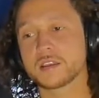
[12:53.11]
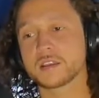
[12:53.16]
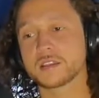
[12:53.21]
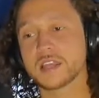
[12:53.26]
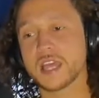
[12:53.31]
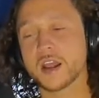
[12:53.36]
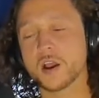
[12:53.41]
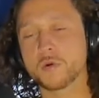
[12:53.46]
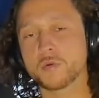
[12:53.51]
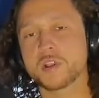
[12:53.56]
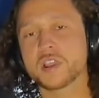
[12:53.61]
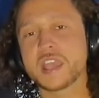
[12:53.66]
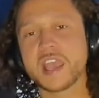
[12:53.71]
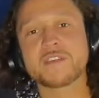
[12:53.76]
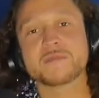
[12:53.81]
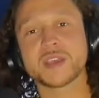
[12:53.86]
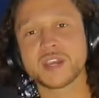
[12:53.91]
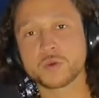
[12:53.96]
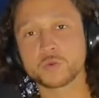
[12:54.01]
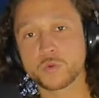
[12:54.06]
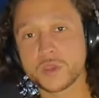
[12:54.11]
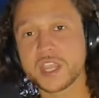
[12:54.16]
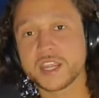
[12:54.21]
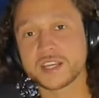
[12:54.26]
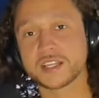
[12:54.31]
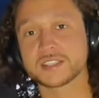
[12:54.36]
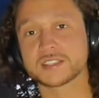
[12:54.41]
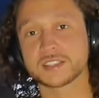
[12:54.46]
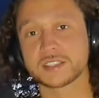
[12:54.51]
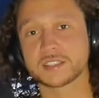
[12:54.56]
they don't really have many
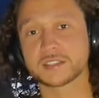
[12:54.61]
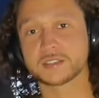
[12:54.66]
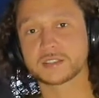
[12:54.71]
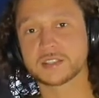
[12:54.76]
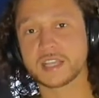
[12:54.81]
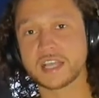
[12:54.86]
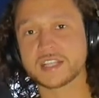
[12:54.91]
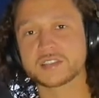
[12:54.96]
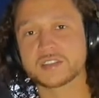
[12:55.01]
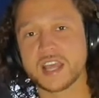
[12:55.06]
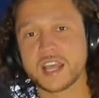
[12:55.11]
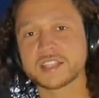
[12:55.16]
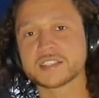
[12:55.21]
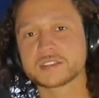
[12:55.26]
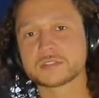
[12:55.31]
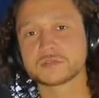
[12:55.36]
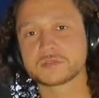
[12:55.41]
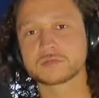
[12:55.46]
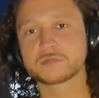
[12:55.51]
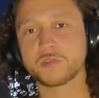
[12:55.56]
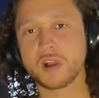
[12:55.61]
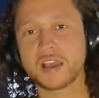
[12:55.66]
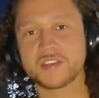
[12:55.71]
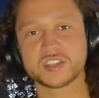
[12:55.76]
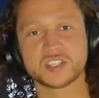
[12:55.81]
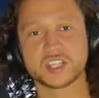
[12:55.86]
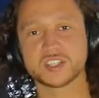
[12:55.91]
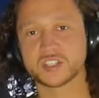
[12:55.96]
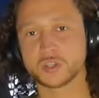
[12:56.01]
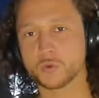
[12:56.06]
weaknesses. That's why
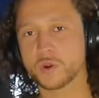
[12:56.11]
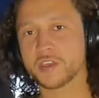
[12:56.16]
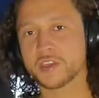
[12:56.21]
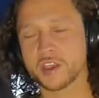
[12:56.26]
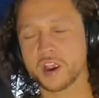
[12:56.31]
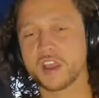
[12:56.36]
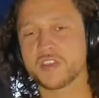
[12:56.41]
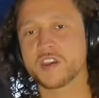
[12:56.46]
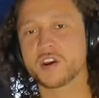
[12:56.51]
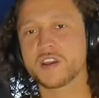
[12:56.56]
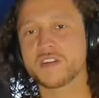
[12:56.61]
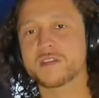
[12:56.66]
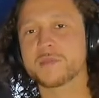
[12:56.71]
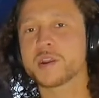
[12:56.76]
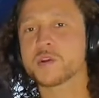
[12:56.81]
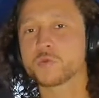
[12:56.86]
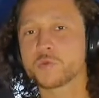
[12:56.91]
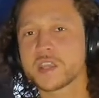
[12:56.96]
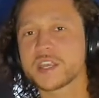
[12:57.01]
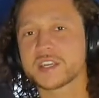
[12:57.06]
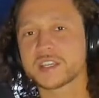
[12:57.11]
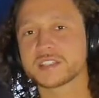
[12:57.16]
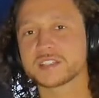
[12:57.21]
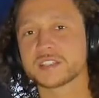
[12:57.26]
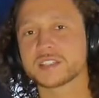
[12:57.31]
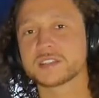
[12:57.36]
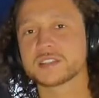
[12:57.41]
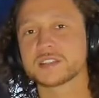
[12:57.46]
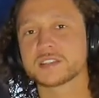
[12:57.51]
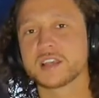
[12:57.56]
the Suns are where they are. They don't have that many
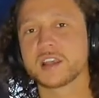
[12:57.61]
weaknesses.